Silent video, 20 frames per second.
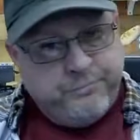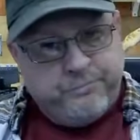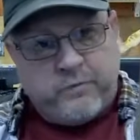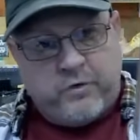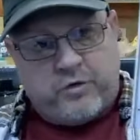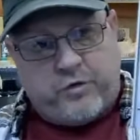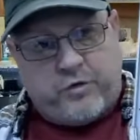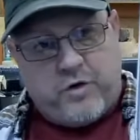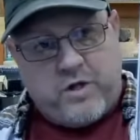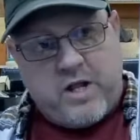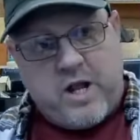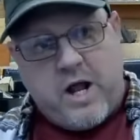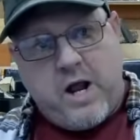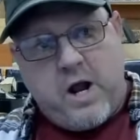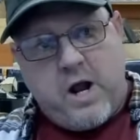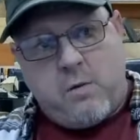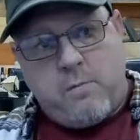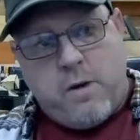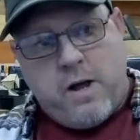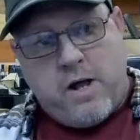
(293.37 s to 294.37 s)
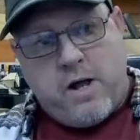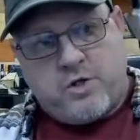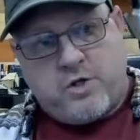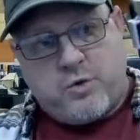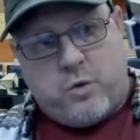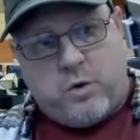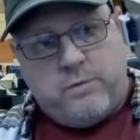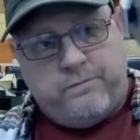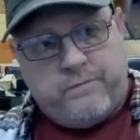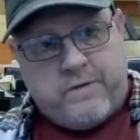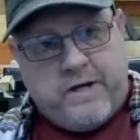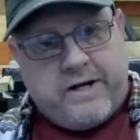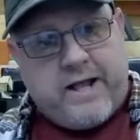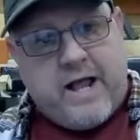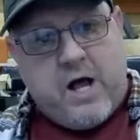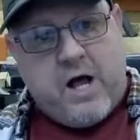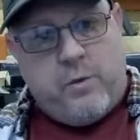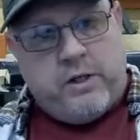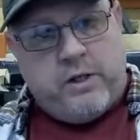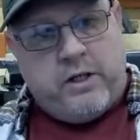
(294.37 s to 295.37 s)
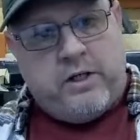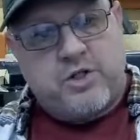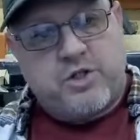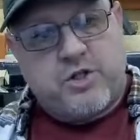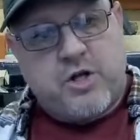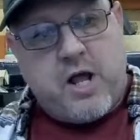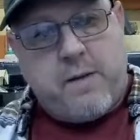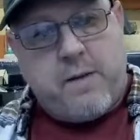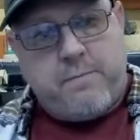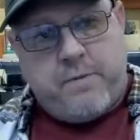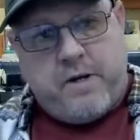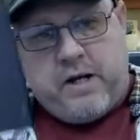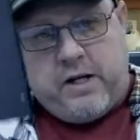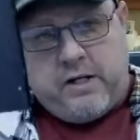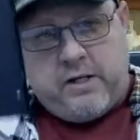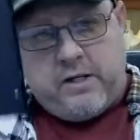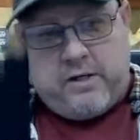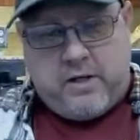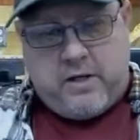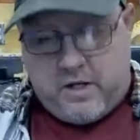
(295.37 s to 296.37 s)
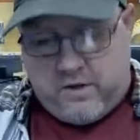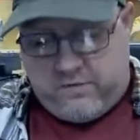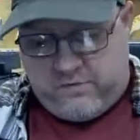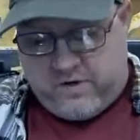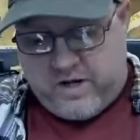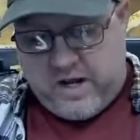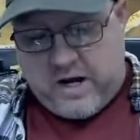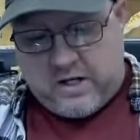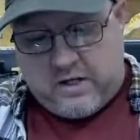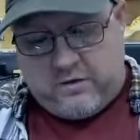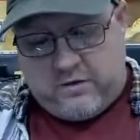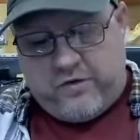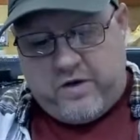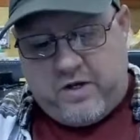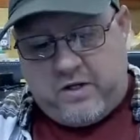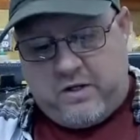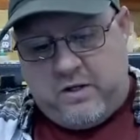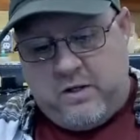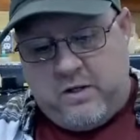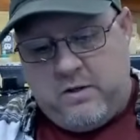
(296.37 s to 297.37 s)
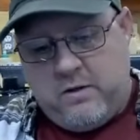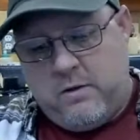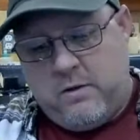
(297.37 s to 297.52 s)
it's for the IR module. I got one in the shop, and I've got it fitting.